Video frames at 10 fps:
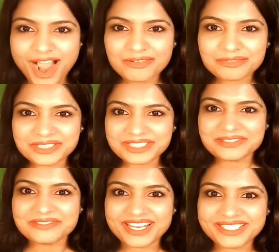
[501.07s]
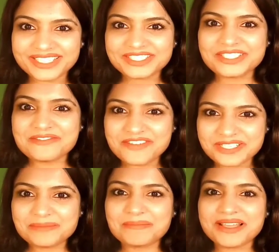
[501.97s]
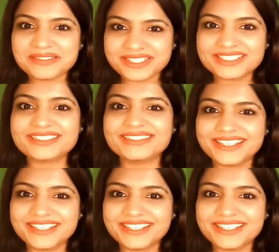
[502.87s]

After this validation phase passes,